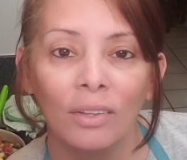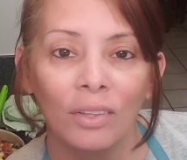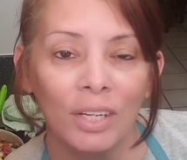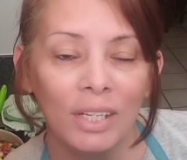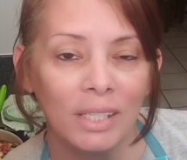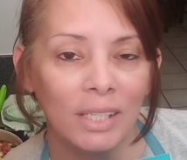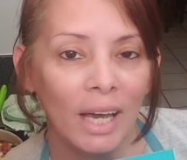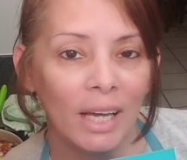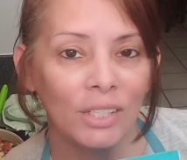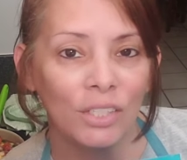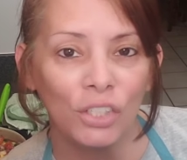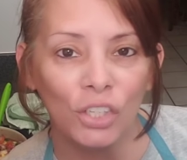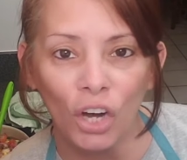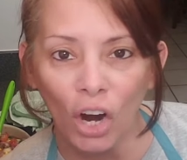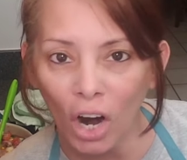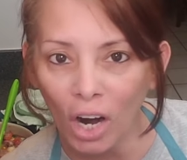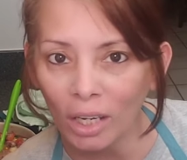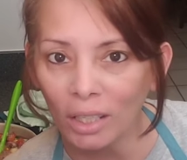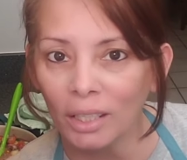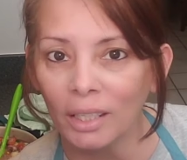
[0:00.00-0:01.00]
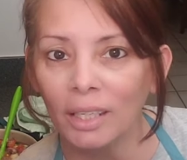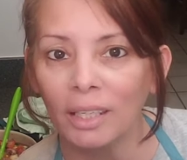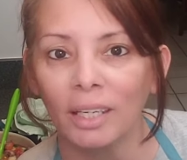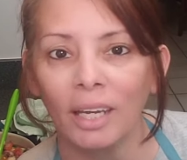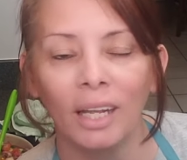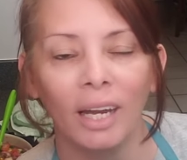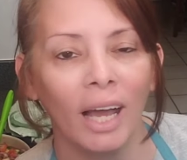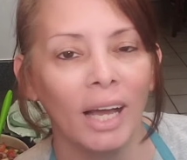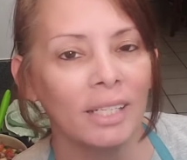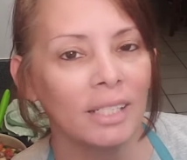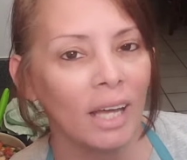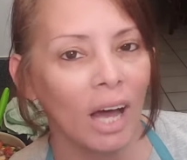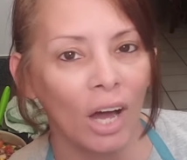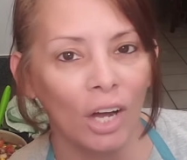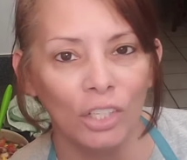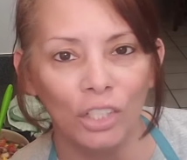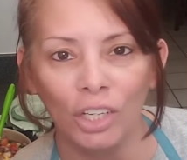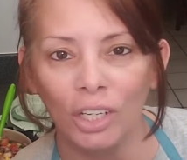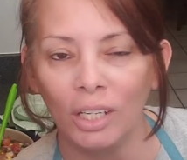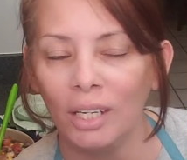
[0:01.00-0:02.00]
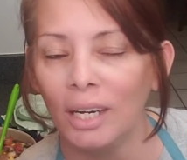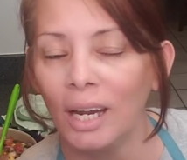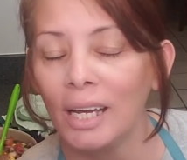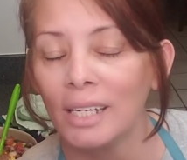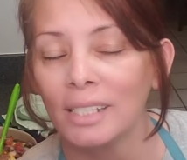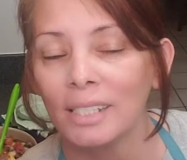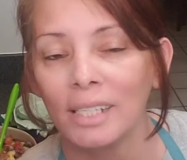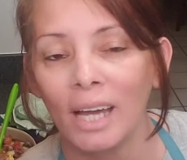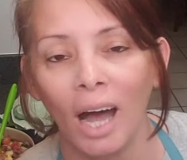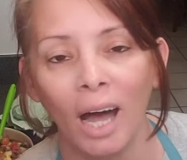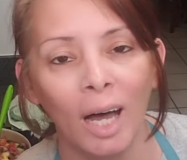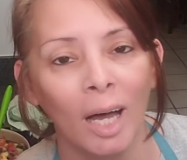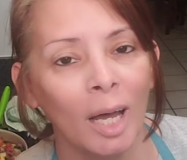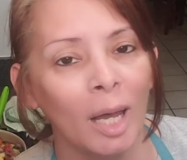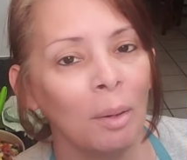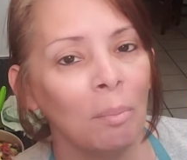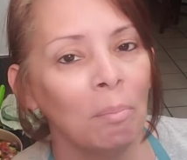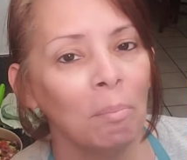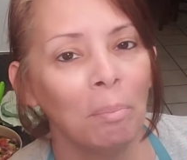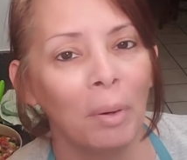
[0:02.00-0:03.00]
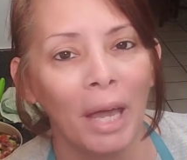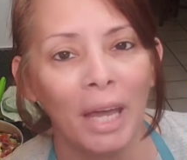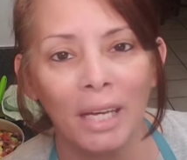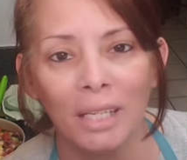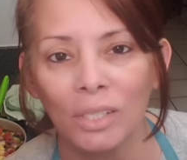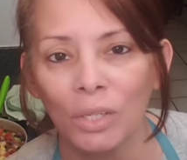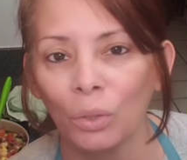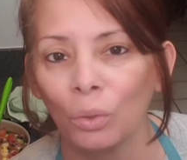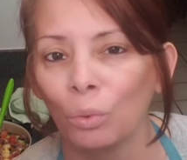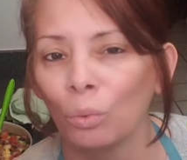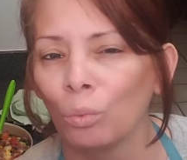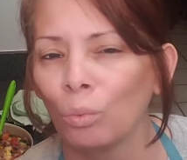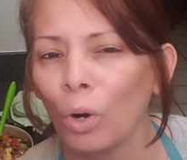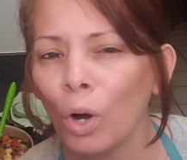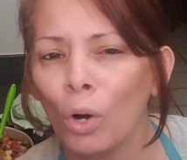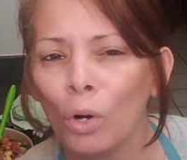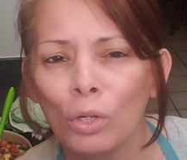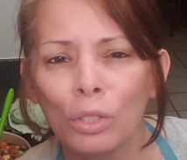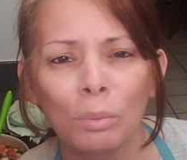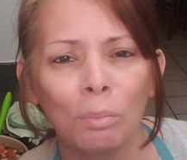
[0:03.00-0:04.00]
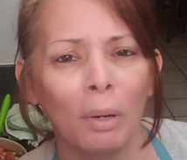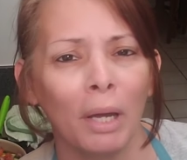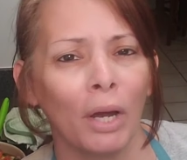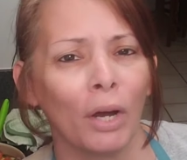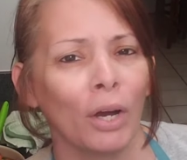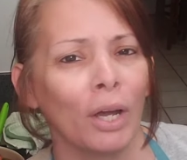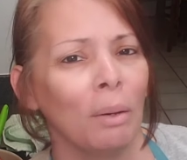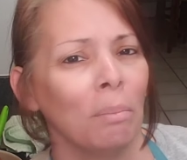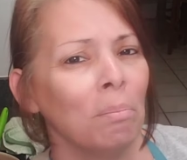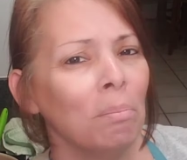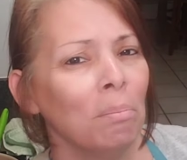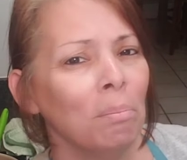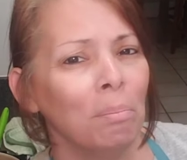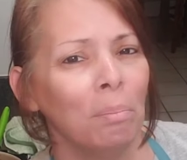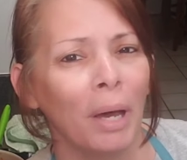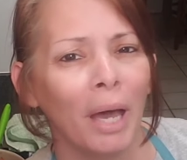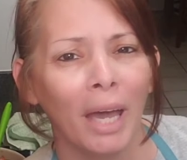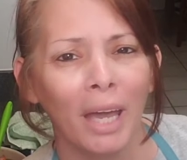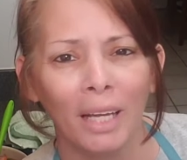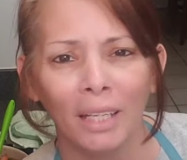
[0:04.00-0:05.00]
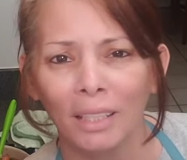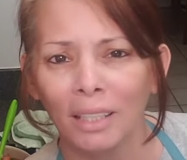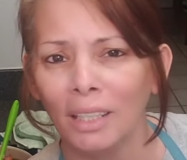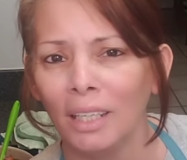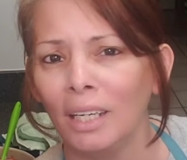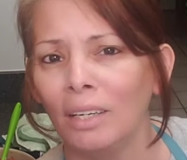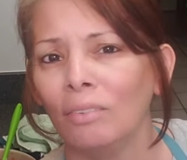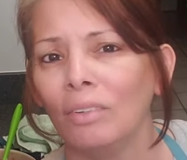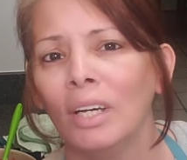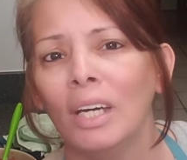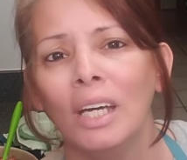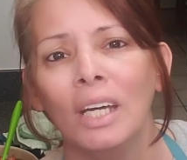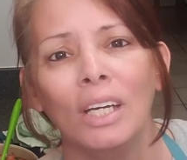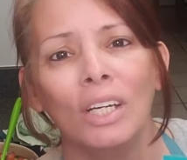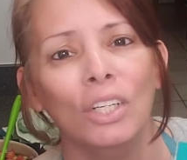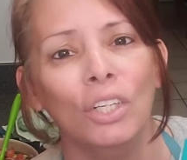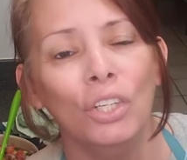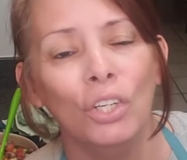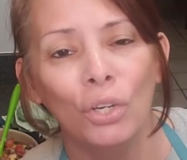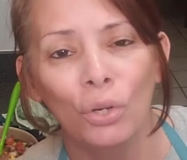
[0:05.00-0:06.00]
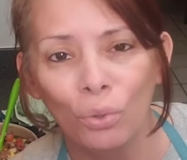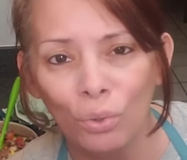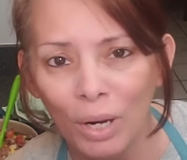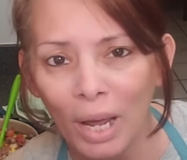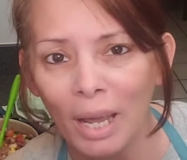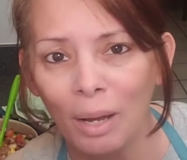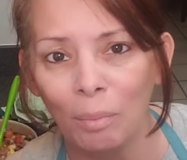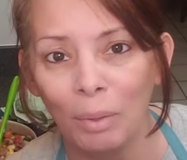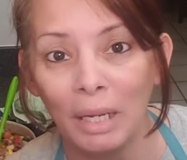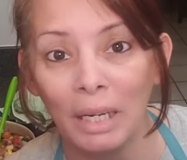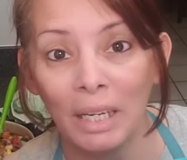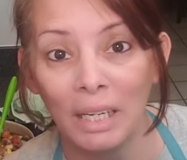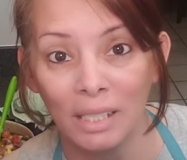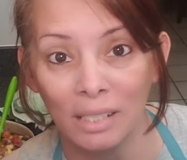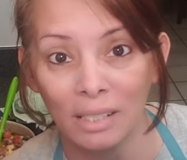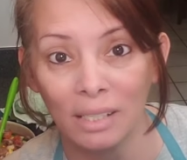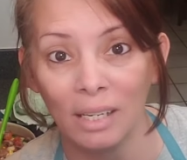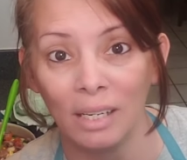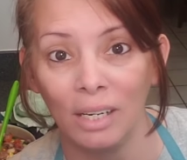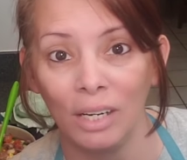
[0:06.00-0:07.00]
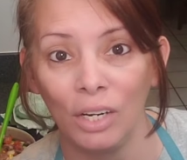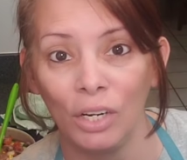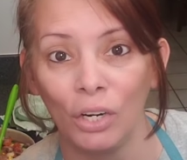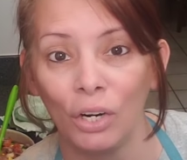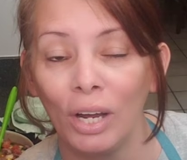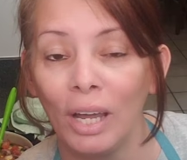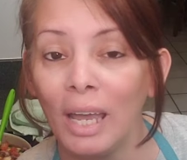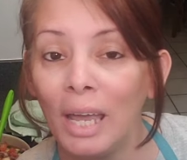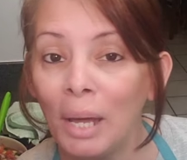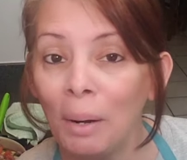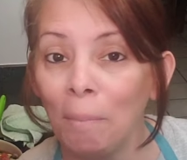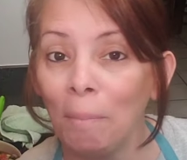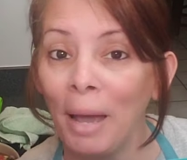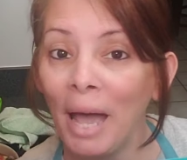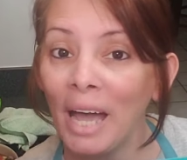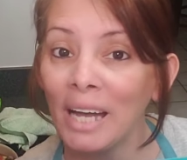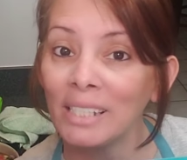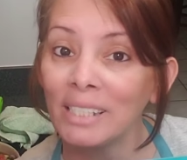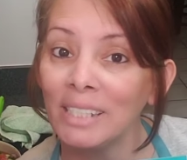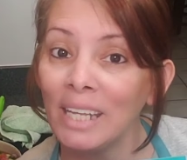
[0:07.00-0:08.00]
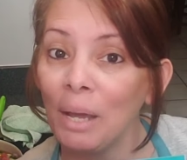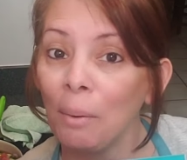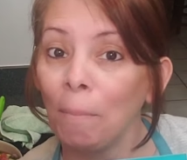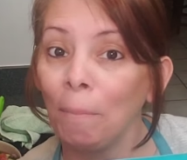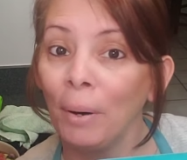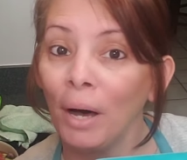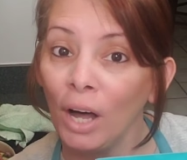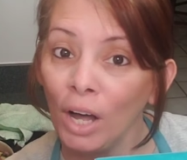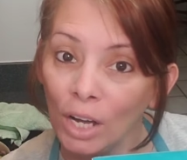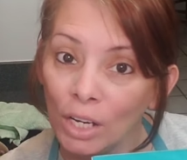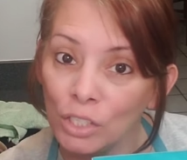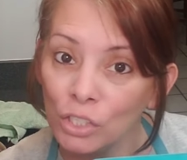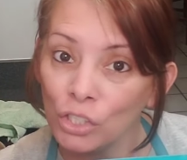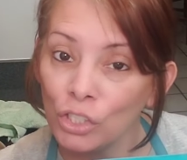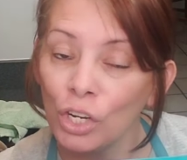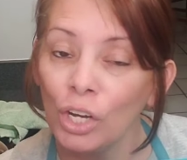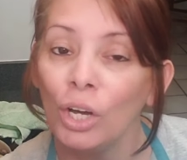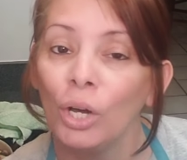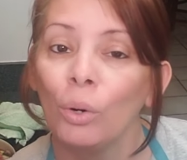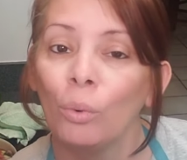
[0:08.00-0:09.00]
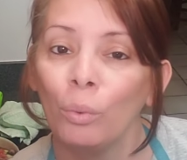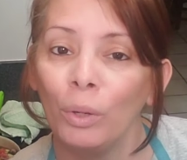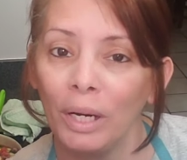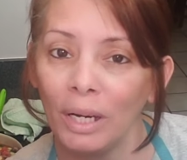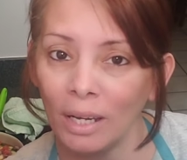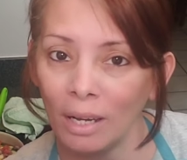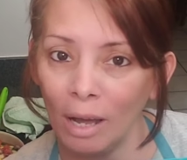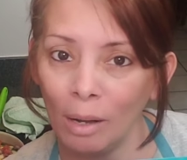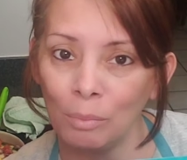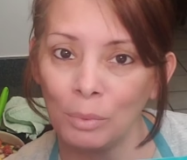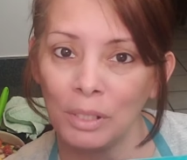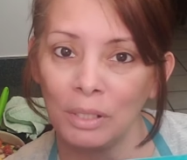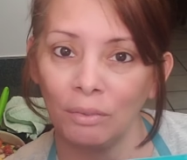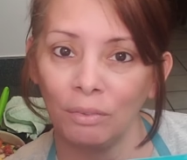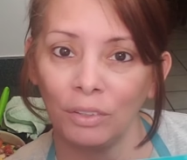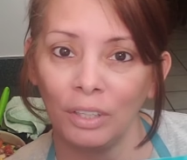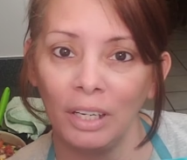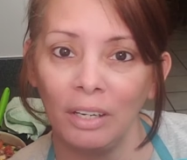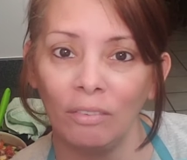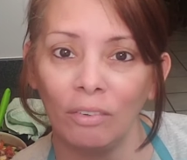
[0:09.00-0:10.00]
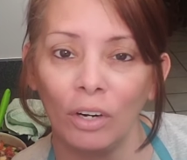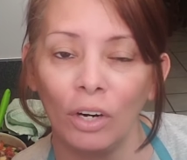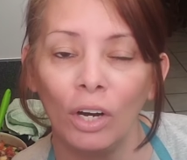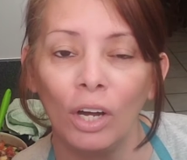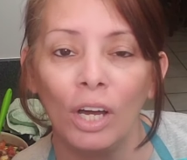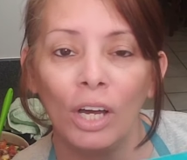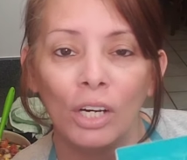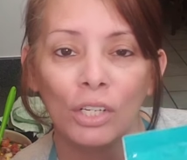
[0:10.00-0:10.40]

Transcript: This has garlic, it has onion, it has thyme, basil, rosemary, bay leaf, you name it, it's in here. It packs a punch when it comes to flavor.